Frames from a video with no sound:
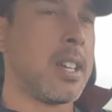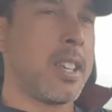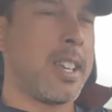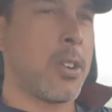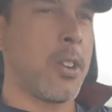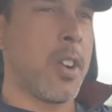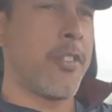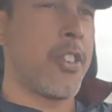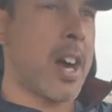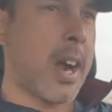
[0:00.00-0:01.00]
It caught on
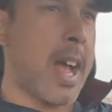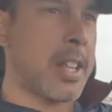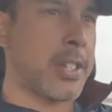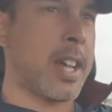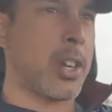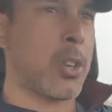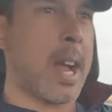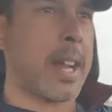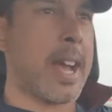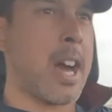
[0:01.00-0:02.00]
fire outside of
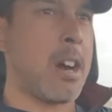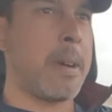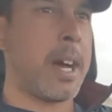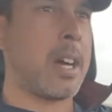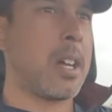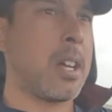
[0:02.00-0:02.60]
Krakow, about